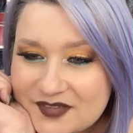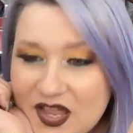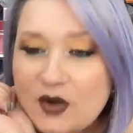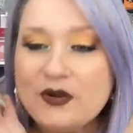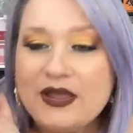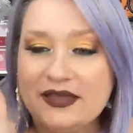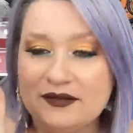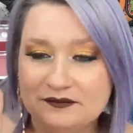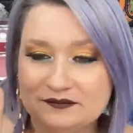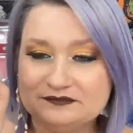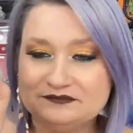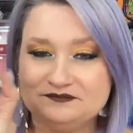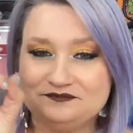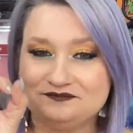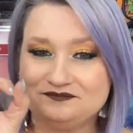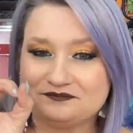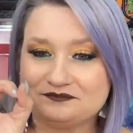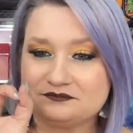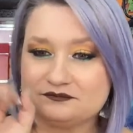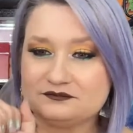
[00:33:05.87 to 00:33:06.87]
Okay.
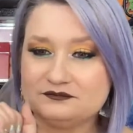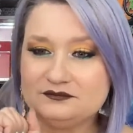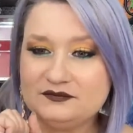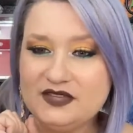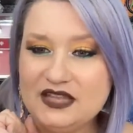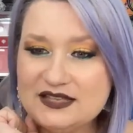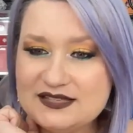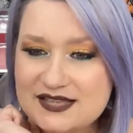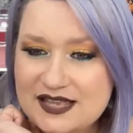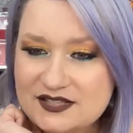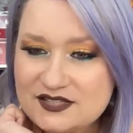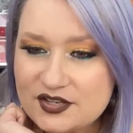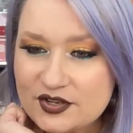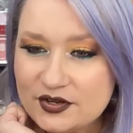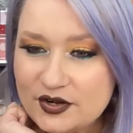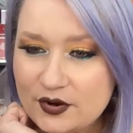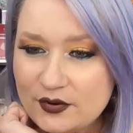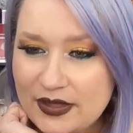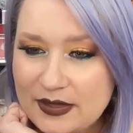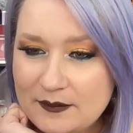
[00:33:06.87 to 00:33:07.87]
Sounds
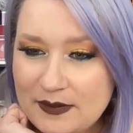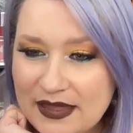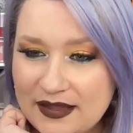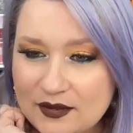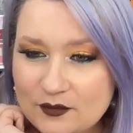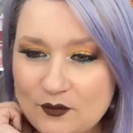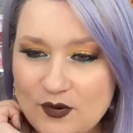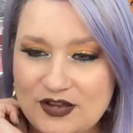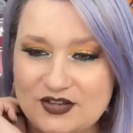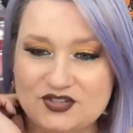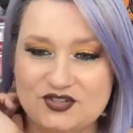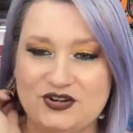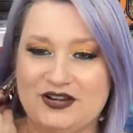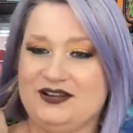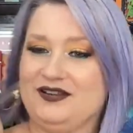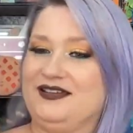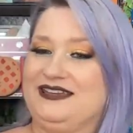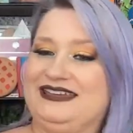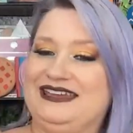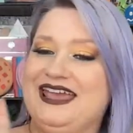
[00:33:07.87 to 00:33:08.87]
good. Okay, back. Wash dry.
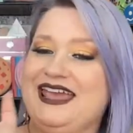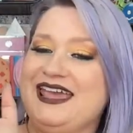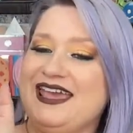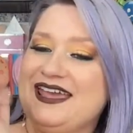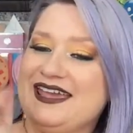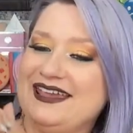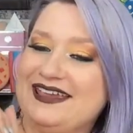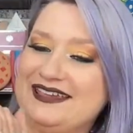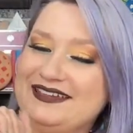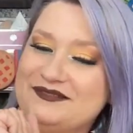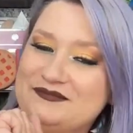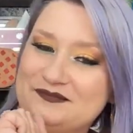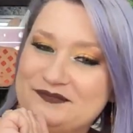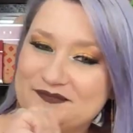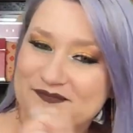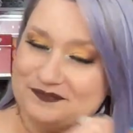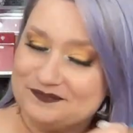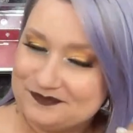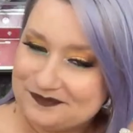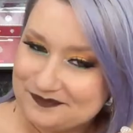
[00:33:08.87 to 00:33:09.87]
Yay.
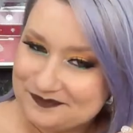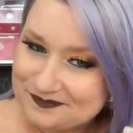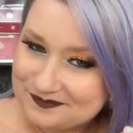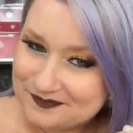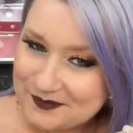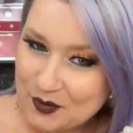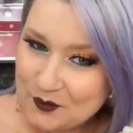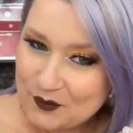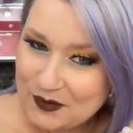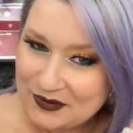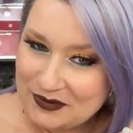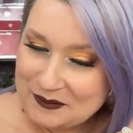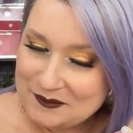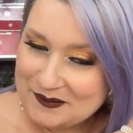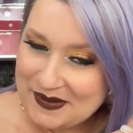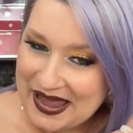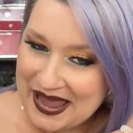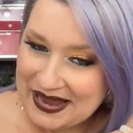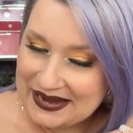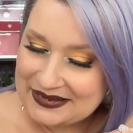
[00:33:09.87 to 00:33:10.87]

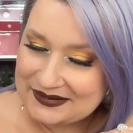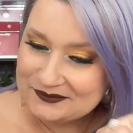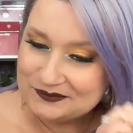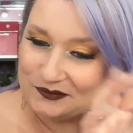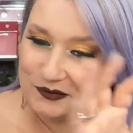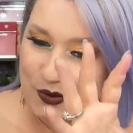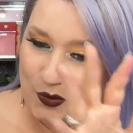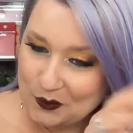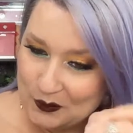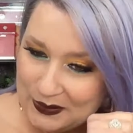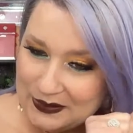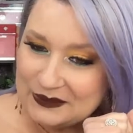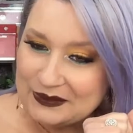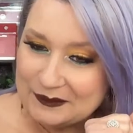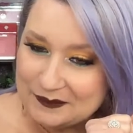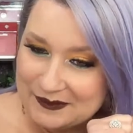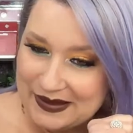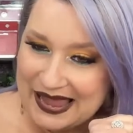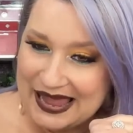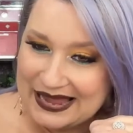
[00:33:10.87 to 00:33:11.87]
Welcome back.
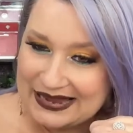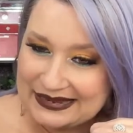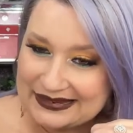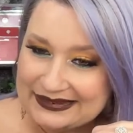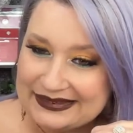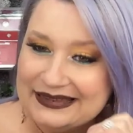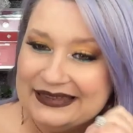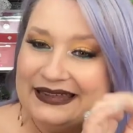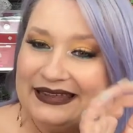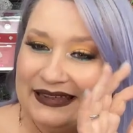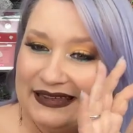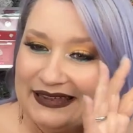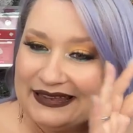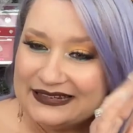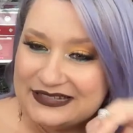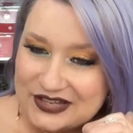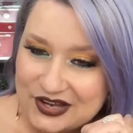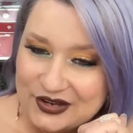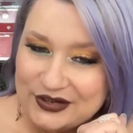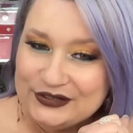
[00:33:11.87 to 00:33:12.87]
Welcome back,
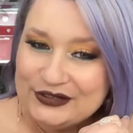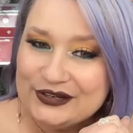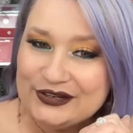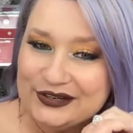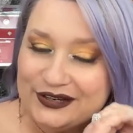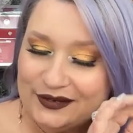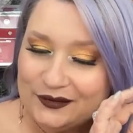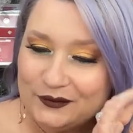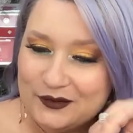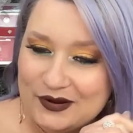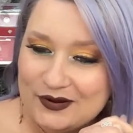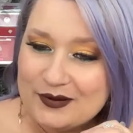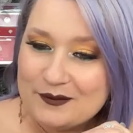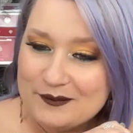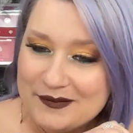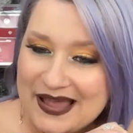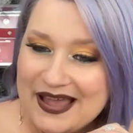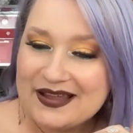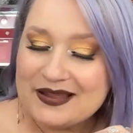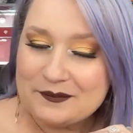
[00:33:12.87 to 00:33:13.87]
Tanya, and
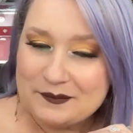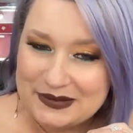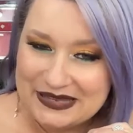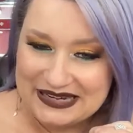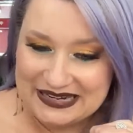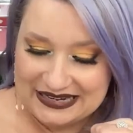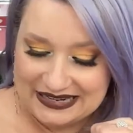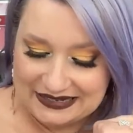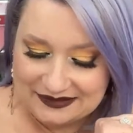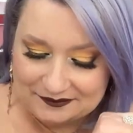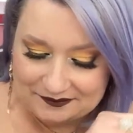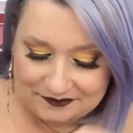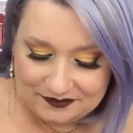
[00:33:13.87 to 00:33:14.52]
welcome back, Penny.